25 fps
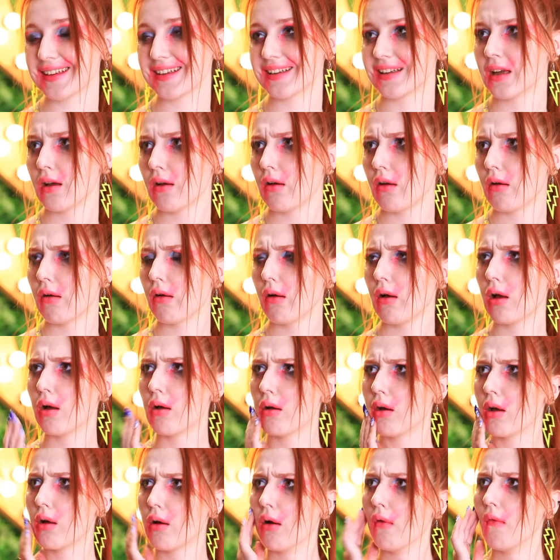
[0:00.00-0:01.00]
Alice!
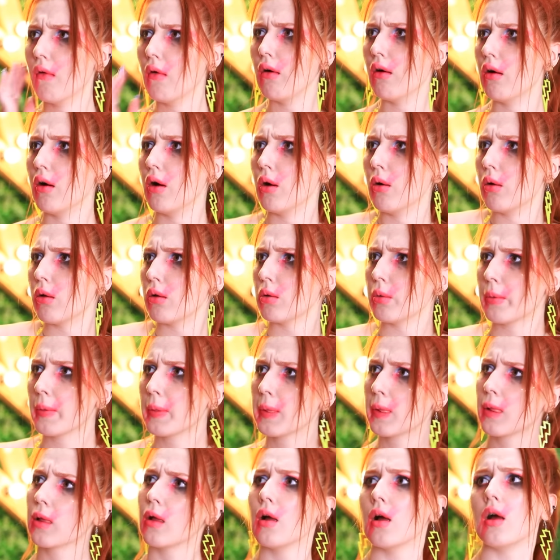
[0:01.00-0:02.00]
You, you, you,
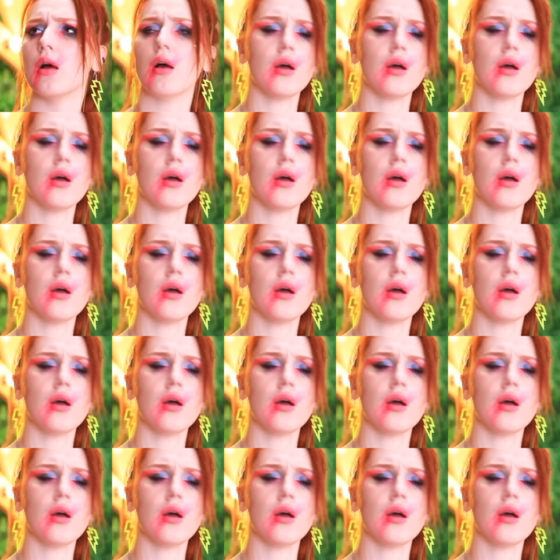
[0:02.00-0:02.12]
your